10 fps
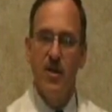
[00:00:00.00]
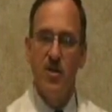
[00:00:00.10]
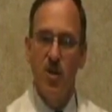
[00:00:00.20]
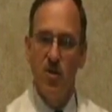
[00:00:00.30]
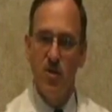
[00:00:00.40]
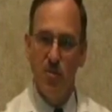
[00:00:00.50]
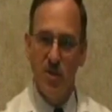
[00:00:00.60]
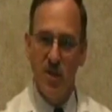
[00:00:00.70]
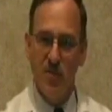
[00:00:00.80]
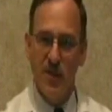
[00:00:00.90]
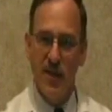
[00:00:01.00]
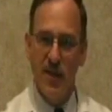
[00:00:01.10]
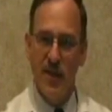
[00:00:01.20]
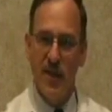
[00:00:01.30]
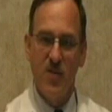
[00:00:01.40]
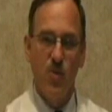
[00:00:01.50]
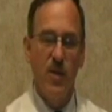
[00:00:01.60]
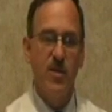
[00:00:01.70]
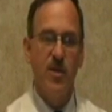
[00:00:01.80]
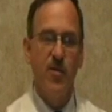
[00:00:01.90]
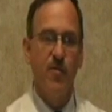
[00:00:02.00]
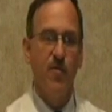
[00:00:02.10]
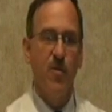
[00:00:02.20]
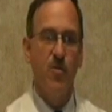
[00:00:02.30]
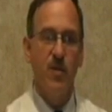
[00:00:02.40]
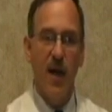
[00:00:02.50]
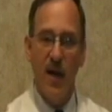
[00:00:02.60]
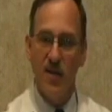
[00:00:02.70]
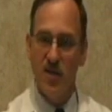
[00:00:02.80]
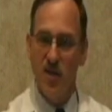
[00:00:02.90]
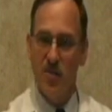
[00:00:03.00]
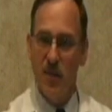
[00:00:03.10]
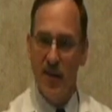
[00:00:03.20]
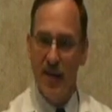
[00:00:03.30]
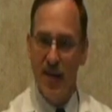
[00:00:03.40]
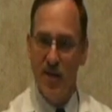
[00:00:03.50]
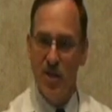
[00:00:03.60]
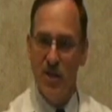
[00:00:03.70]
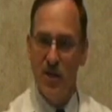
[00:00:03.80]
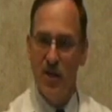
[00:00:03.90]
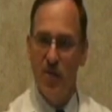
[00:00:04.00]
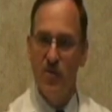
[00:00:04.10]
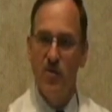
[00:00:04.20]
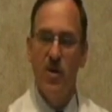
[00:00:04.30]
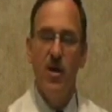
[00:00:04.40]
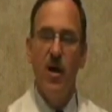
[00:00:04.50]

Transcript: is known to precipitate it, as well as other phototoxic medication and other,